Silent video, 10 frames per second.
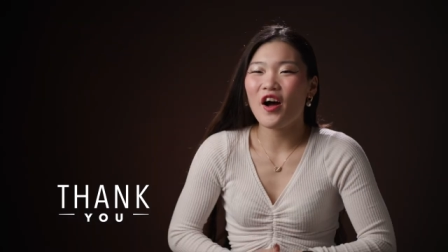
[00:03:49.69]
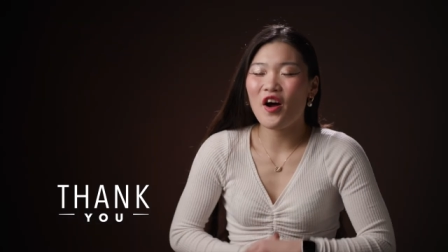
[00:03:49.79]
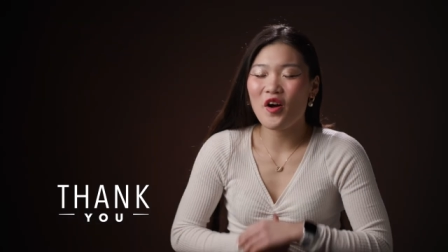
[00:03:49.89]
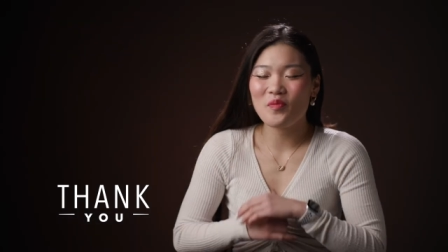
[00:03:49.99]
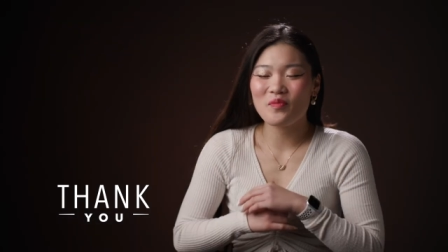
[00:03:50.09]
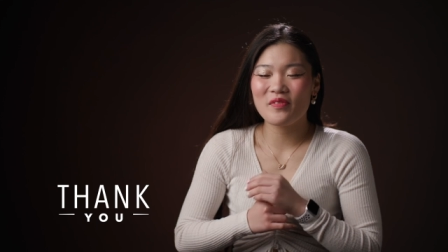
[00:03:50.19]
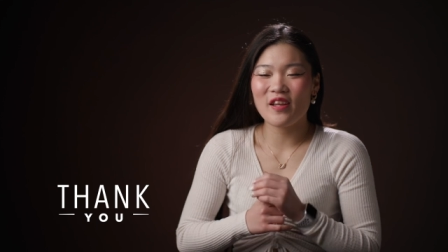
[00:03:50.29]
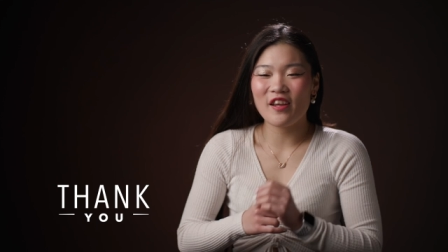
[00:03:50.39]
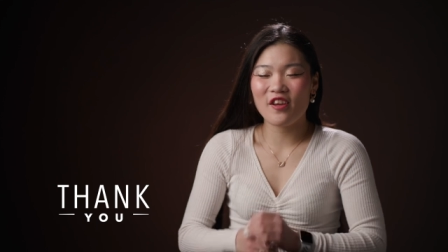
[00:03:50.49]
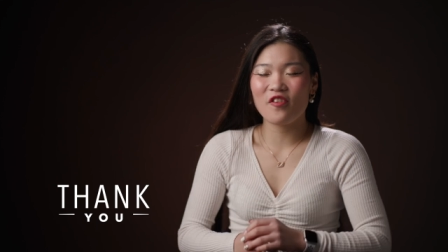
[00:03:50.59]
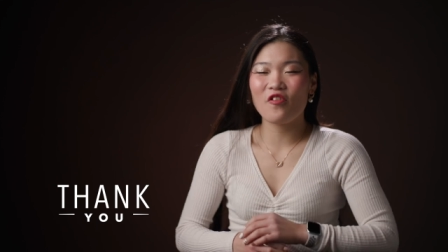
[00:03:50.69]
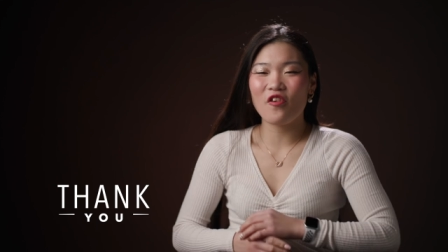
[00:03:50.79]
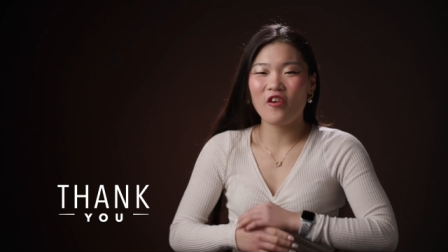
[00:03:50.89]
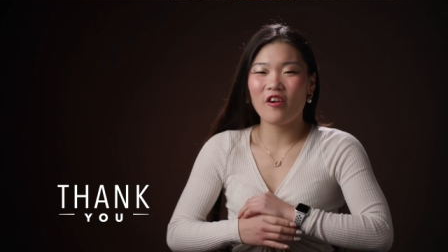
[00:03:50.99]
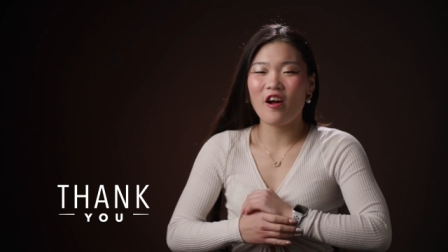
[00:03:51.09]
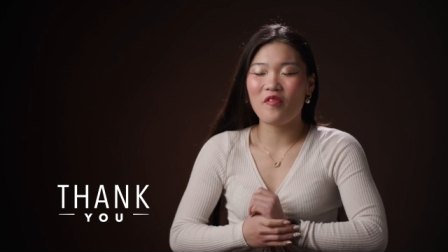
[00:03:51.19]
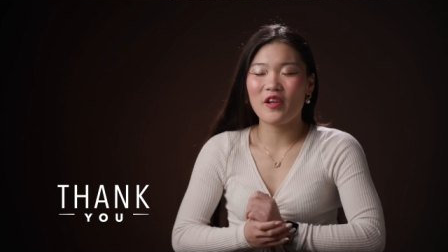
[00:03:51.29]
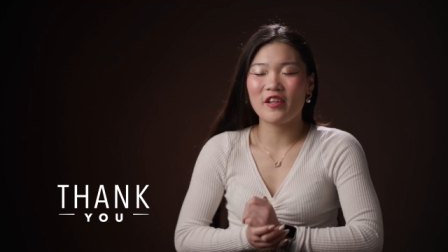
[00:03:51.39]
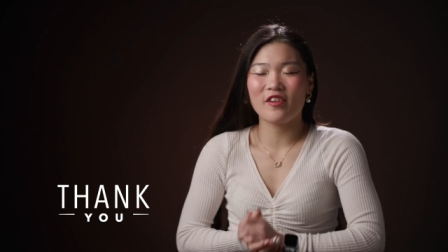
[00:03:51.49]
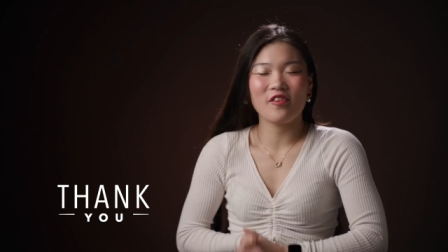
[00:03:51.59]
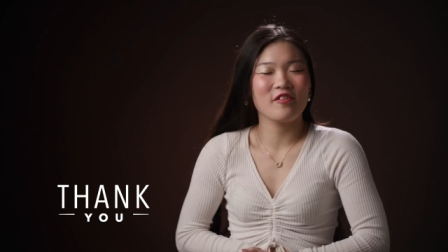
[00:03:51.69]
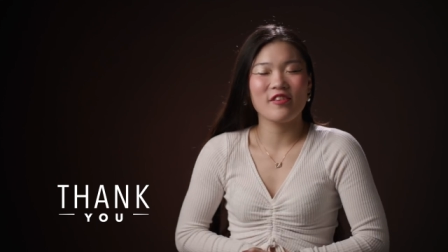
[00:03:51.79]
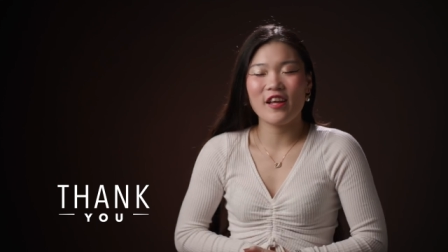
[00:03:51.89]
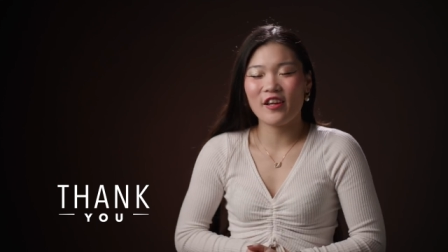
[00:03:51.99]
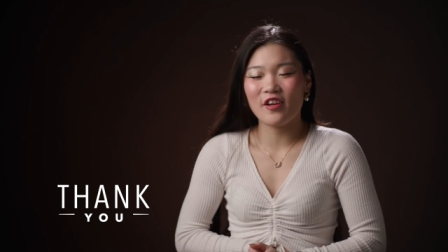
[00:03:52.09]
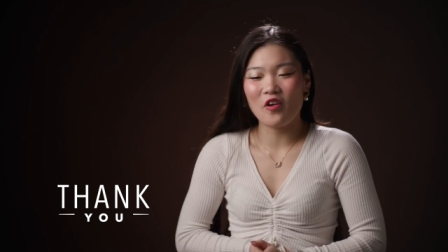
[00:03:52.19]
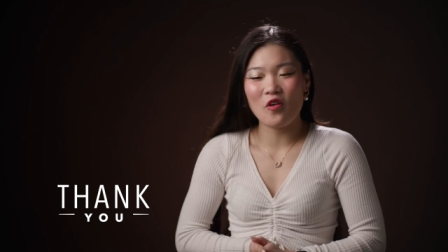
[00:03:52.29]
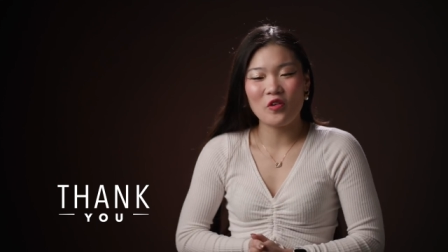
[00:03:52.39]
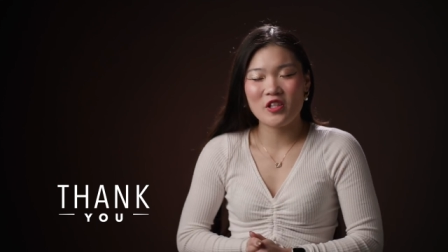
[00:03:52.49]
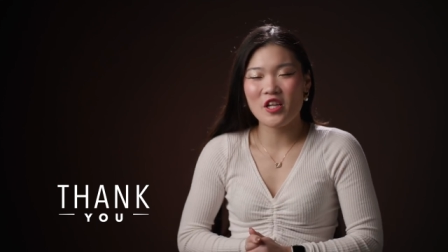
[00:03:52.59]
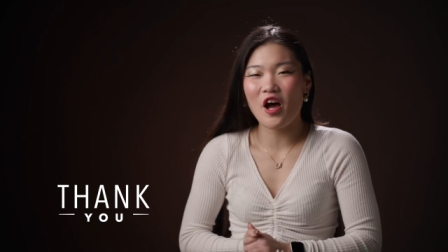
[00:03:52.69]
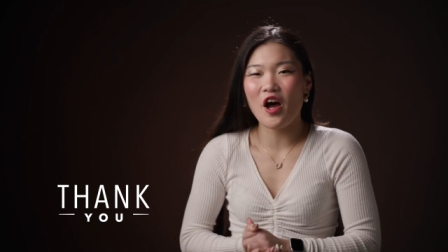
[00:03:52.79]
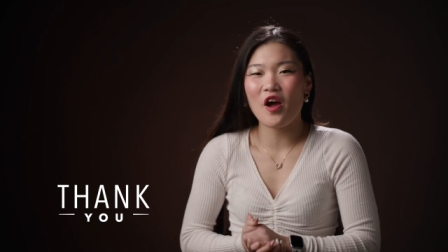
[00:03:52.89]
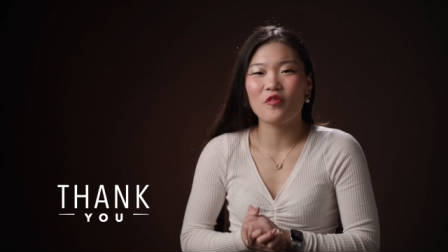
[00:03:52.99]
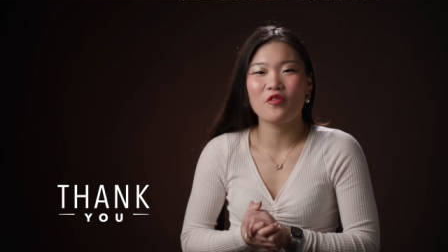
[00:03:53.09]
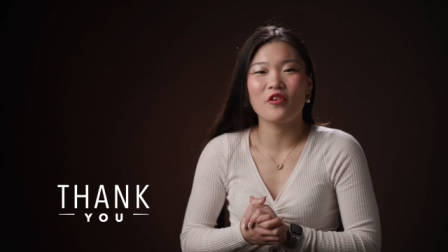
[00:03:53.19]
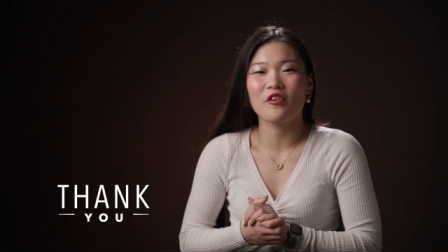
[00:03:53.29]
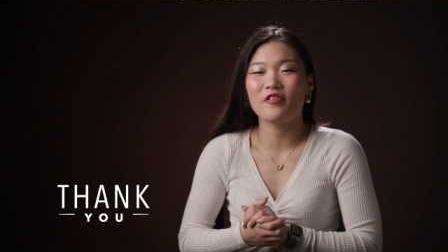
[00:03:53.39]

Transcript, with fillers: Um, thank you for helping like uh, all the time for